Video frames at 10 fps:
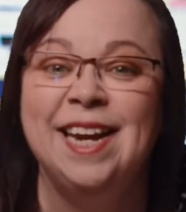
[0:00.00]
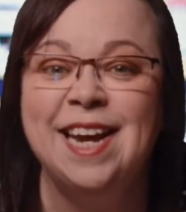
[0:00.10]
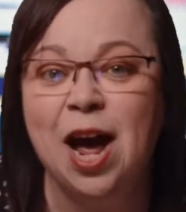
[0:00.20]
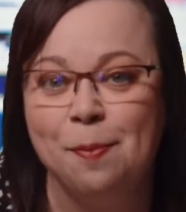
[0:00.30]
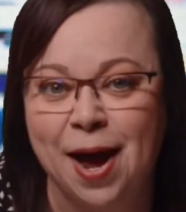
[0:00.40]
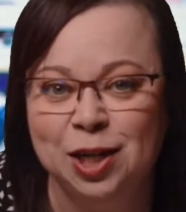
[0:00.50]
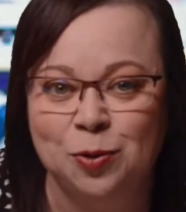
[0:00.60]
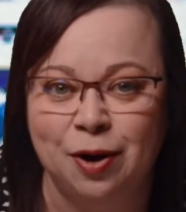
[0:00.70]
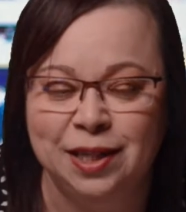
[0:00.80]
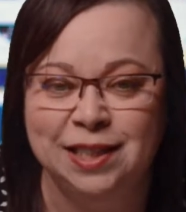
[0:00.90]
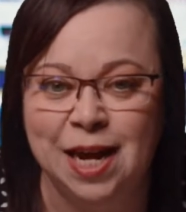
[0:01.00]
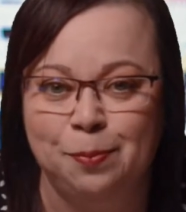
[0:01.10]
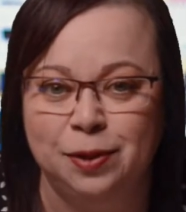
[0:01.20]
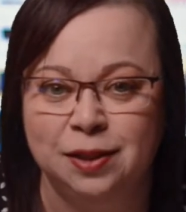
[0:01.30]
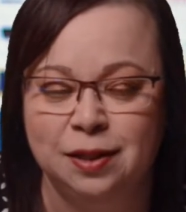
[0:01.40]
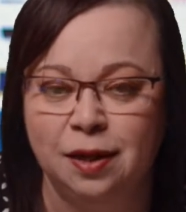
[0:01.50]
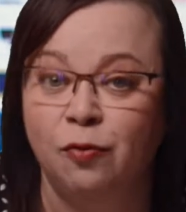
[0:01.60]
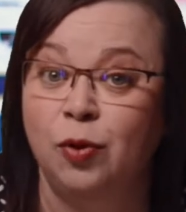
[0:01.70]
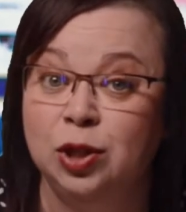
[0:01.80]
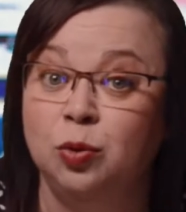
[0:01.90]
Now back to our examples
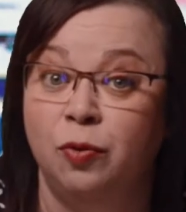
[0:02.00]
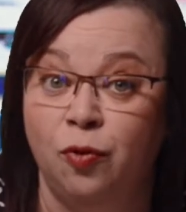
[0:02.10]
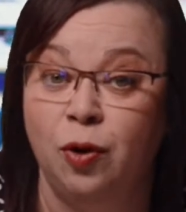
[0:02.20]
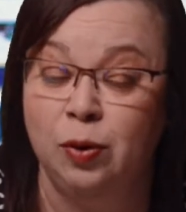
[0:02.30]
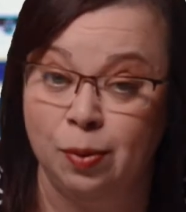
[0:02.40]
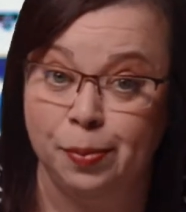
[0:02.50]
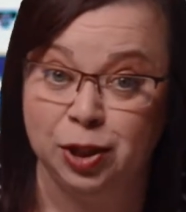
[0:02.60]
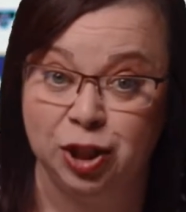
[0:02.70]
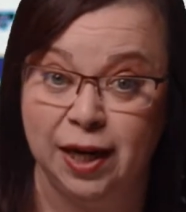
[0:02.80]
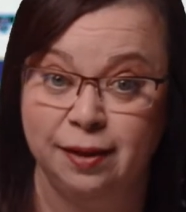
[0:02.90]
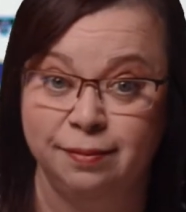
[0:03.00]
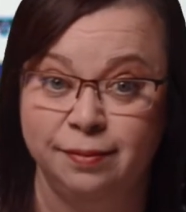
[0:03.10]
of what to avoid when budgeting.